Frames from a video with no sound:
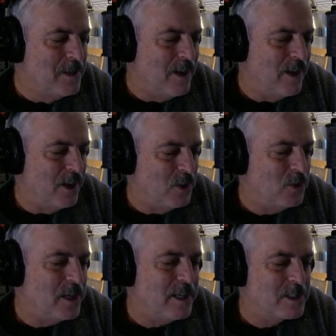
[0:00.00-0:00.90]

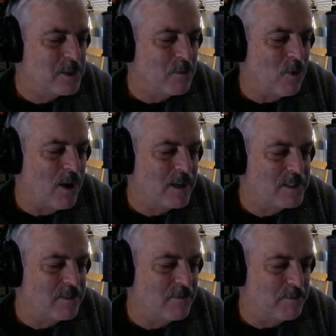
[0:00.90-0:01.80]
looking at some
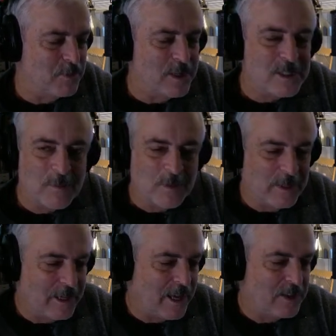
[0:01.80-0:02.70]
rocks,
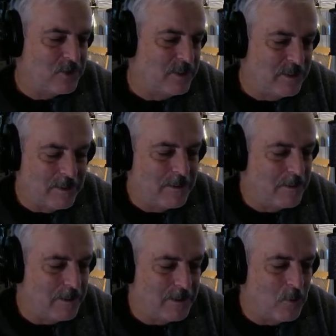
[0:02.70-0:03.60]
principally actually in
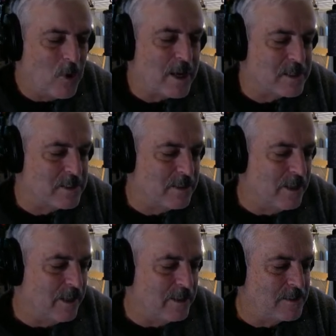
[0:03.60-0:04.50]
the West,
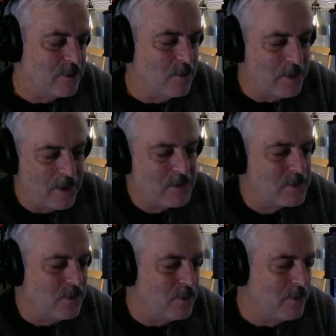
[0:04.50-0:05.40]
and so, but
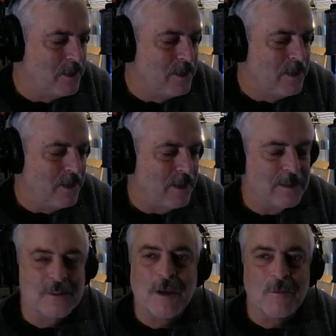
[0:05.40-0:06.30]
also
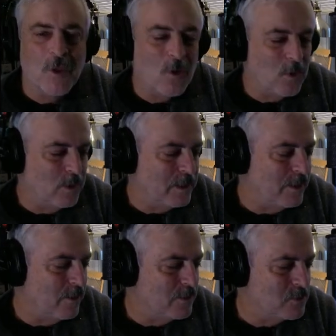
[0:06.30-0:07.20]
some locally
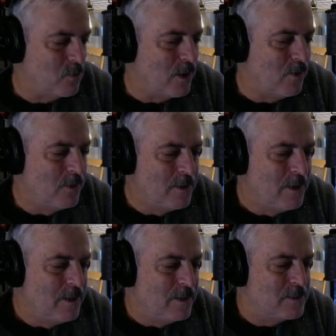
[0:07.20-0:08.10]
here as well.
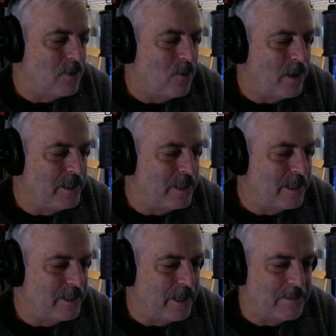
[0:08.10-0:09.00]
So
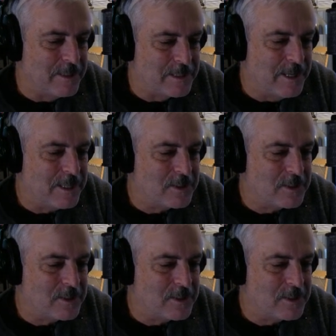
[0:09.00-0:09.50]
in this next